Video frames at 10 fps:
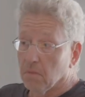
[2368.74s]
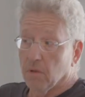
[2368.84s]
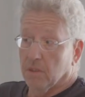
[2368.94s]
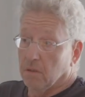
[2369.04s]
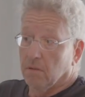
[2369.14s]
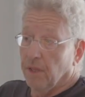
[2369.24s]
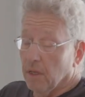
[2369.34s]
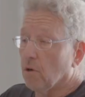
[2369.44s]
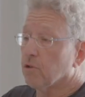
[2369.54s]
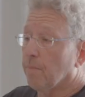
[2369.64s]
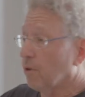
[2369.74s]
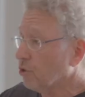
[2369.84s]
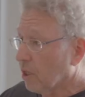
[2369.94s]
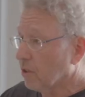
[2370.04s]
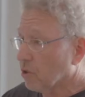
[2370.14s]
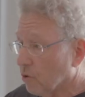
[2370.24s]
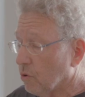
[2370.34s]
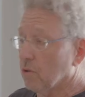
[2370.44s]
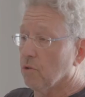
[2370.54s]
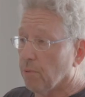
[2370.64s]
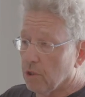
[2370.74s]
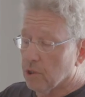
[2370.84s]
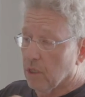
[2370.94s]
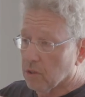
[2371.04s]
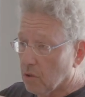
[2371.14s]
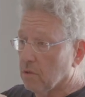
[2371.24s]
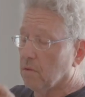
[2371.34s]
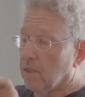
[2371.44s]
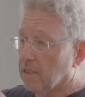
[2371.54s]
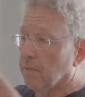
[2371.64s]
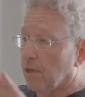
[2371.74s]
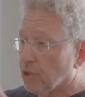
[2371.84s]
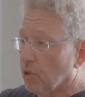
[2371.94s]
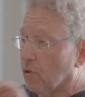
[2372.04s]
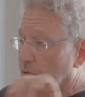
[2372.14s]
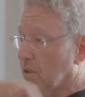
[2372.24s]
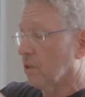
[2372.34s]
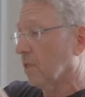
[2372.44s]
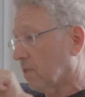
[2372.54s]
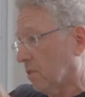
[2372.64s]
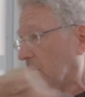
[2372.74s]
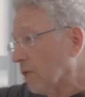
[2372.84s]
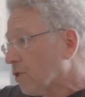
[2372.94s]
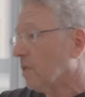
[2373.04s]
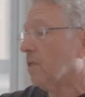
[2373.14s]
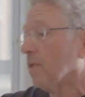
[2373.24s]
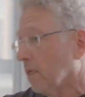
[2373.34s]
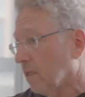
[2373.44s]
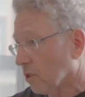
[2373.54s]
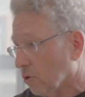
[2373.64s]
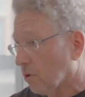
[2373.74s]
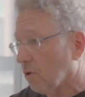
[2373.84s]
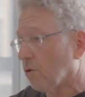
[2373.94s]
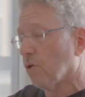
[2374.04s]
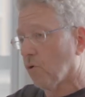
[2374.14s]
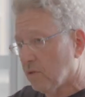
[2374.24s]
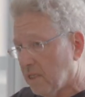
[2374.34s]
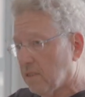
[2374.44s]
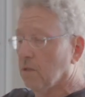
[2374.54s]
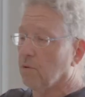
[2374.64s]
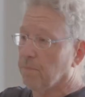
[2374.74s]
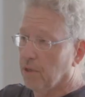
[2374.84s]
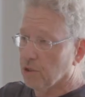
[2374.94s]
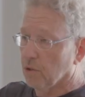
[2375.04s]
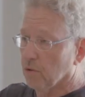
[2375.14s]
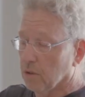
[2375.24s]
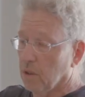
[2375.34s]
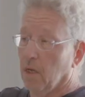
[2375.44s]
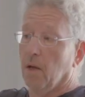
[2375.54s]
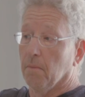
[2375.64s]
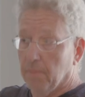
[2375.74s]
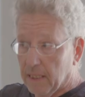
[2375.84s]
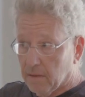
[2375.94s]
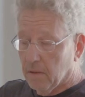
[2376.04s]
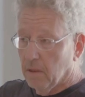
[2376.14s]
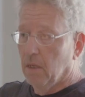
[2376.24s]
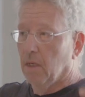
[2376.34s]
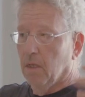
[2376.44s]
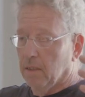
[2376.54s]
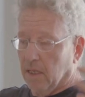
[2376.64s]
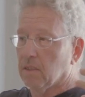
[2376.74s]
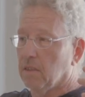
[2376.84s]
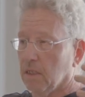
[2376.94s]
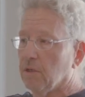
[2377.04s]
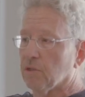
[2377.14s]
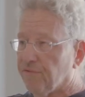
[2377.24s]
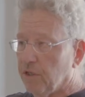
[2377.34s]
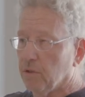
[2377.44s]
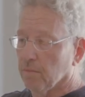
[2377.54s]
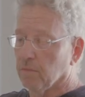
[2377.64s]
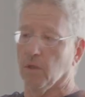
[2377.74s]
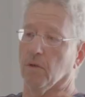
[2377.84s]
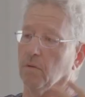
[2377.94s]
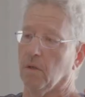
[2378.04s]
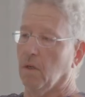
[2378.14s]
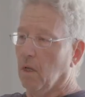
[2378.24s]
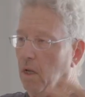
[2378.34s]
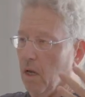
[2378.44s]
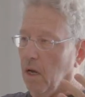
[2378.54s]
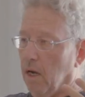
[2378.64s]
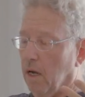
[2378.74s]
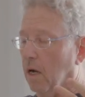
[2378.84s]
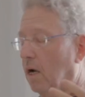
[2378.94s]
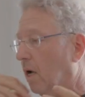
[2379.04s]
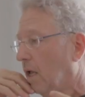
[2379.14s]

There's a thing called topological sort. Topological sort takes a partial order and just stretches it until it's a total order consistent with the partial order. But it has degrees of freedom, you know. Uh,